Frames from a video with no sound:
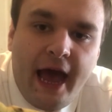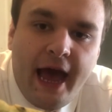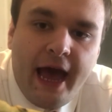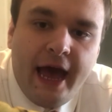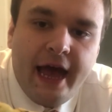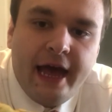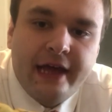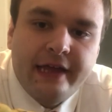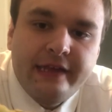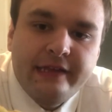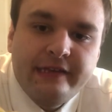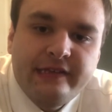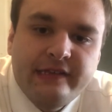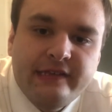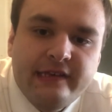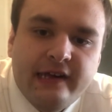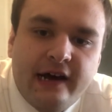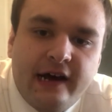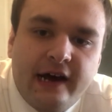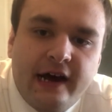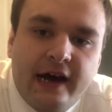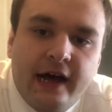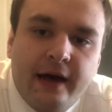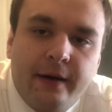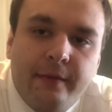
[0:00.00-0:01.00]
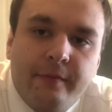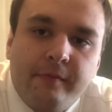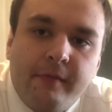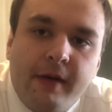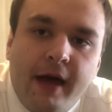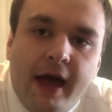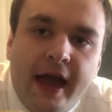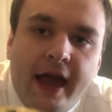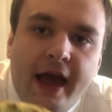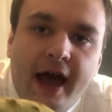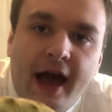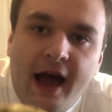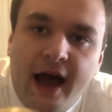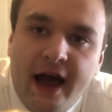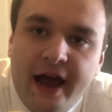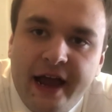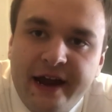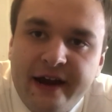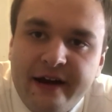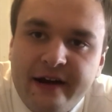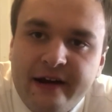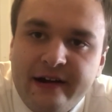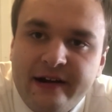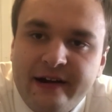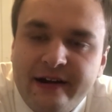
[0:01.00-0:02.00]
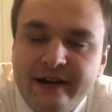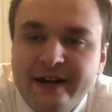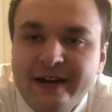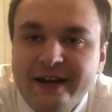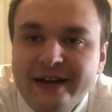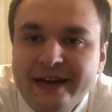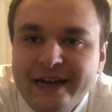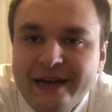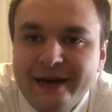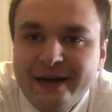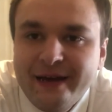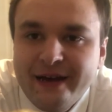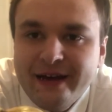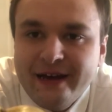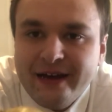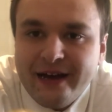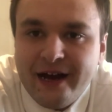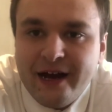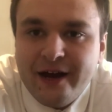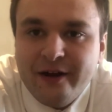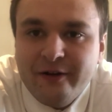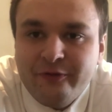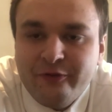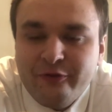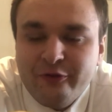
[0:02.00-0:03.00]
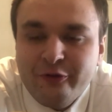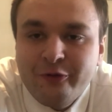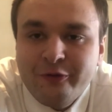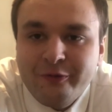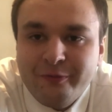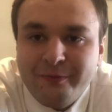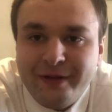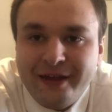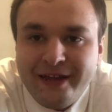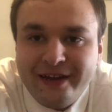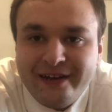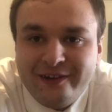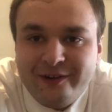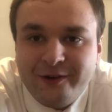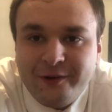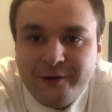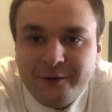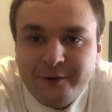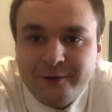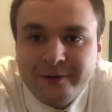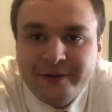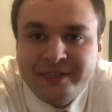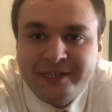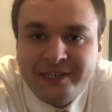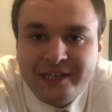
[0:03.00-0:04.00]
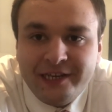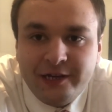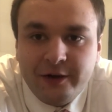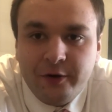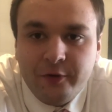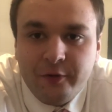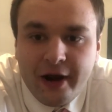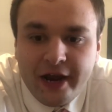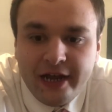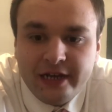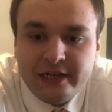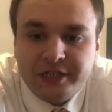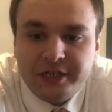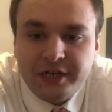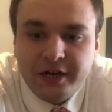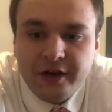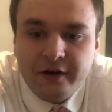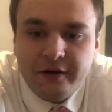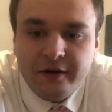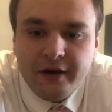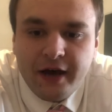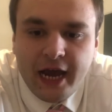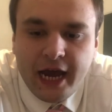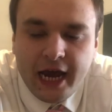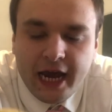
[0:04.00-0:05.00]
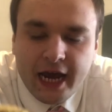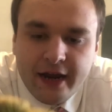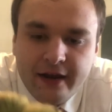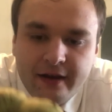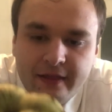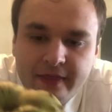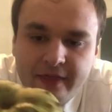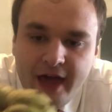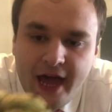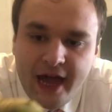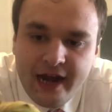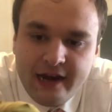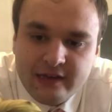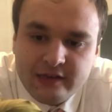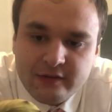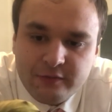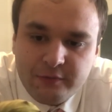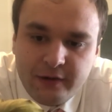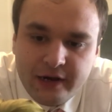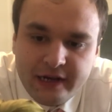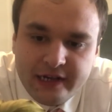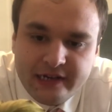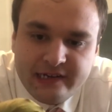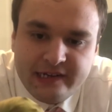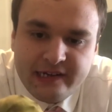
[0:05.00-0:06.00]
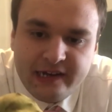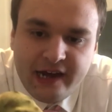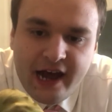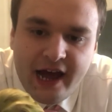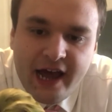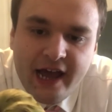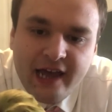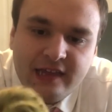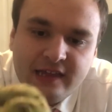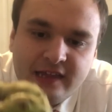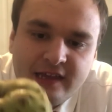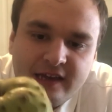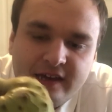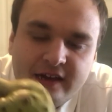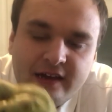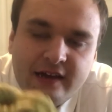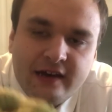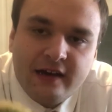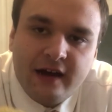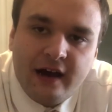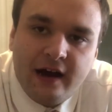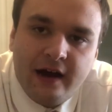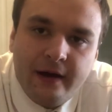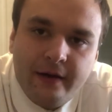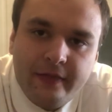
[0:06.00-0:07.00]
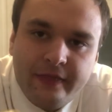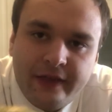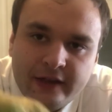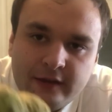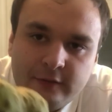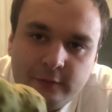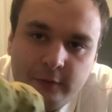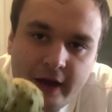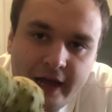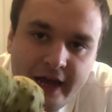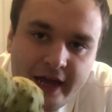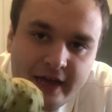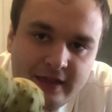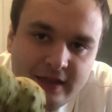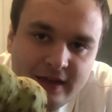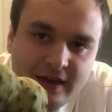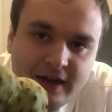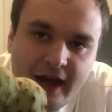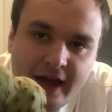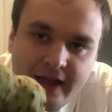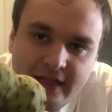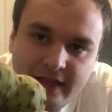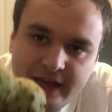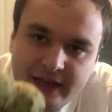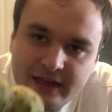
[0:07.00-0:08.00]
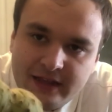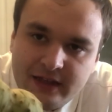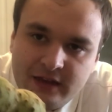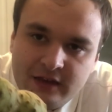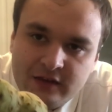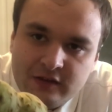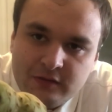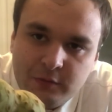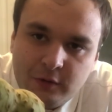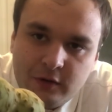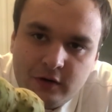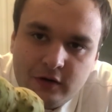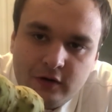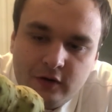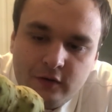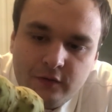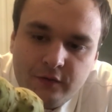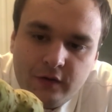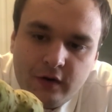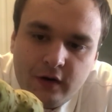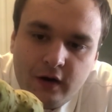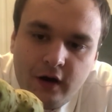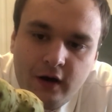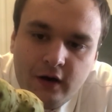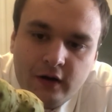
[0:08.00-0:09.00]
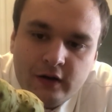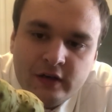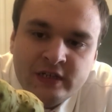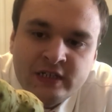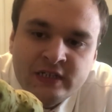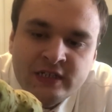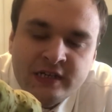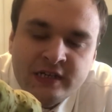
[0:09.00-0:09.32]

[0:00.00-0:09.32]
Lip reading: has a higher fruit meat to seed ratio, and that is what I think, that's why I think I like these more overall.